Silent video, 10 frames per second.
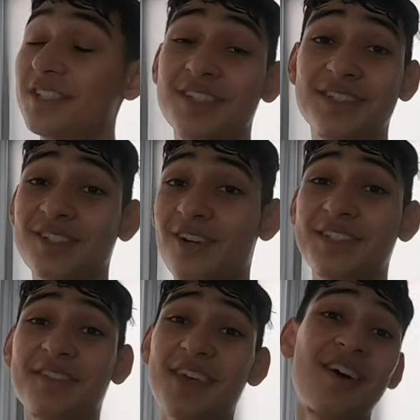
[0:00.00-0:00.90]
Jesus
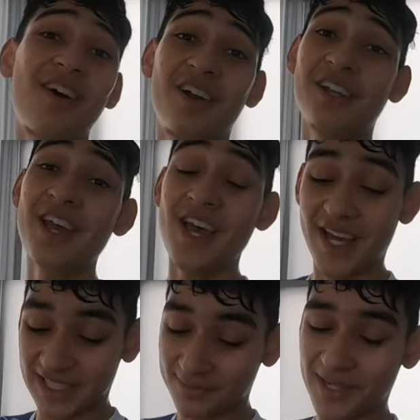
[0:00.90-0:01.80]
Christ, were they hard,
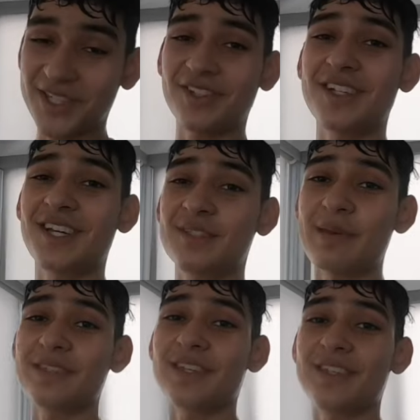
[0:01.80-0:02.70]
especially in a tight
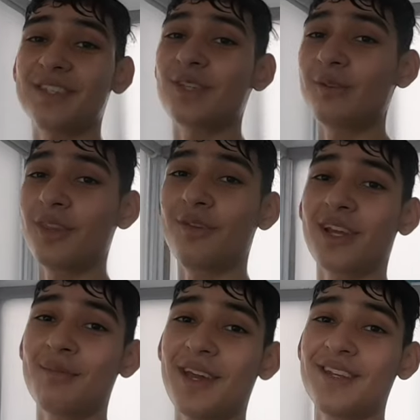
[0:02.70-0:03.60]
space like this. I really
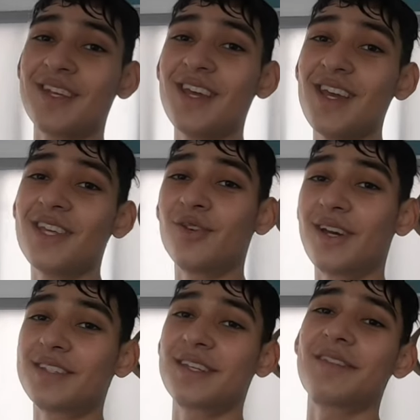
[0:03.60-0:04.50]
recommend you
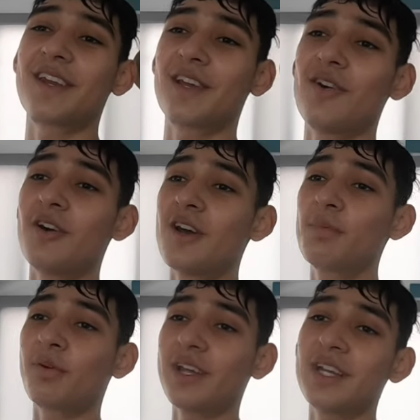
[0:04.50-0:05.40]
guys give that a go.
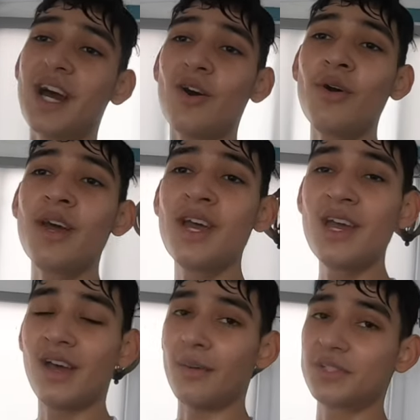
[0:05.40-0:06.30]
But right now,
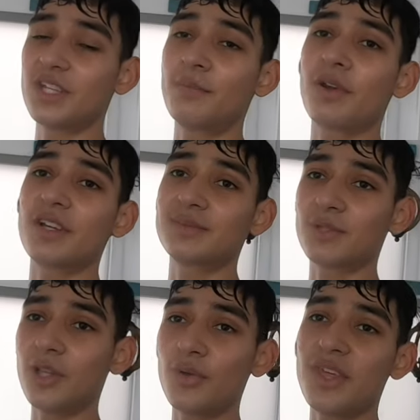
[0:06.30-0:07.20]
I'm just gonna put on some
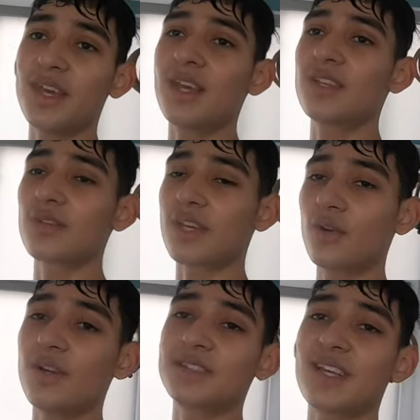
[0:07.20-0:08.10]
clothing so I can
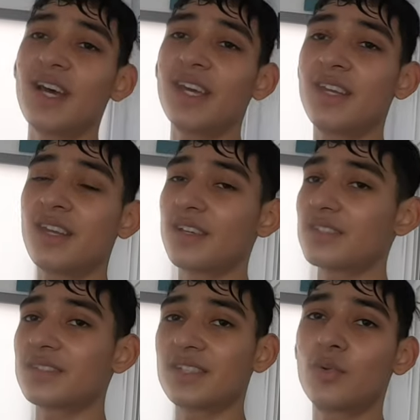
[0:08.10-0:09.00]
go outside, because
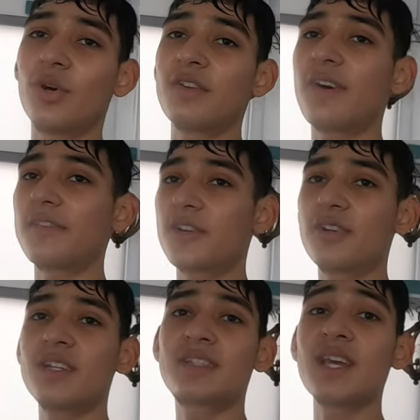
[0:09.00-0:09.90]
it's like 25
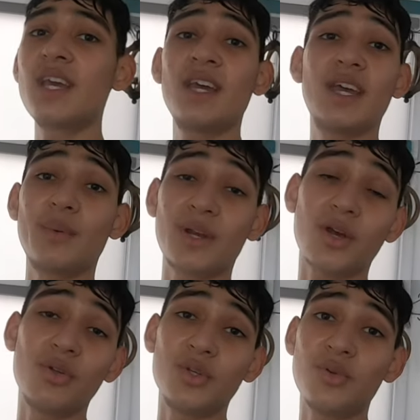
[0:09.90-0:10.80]
degrees, and we're gonna
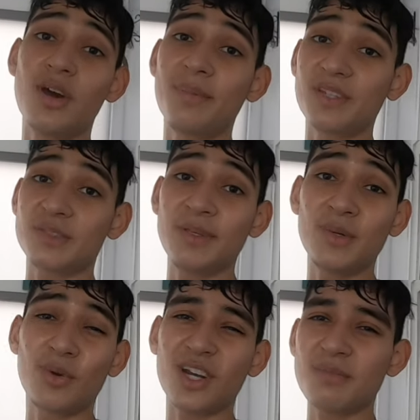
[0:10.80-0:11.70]
go and do a bit of speed
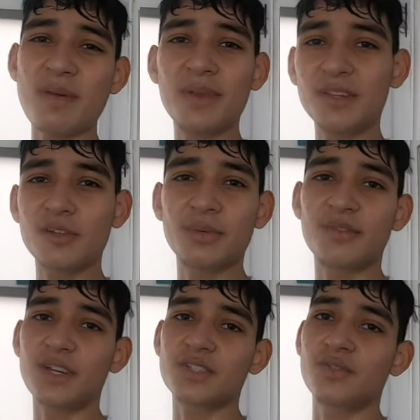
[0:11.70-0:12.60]
work and maybe a little bit
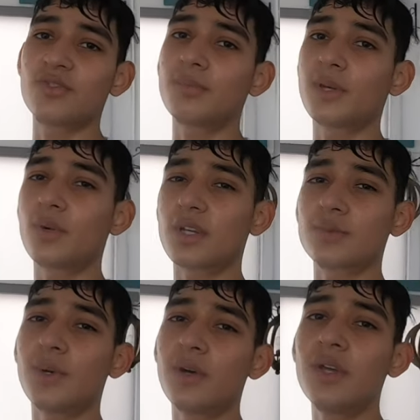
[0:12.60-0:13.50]
of extra dribbling work
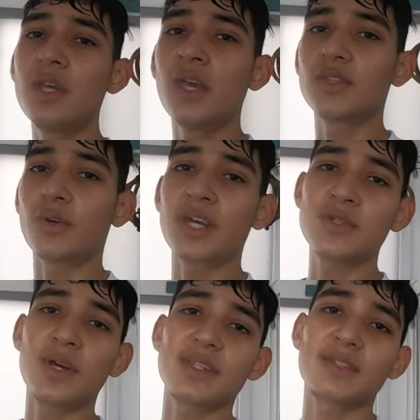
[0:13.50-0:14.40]
as well. So I'll catch
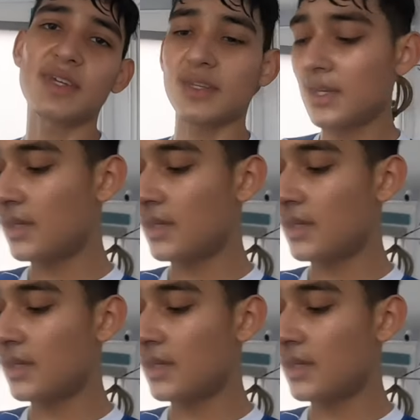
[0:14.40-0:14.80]
you guys outside.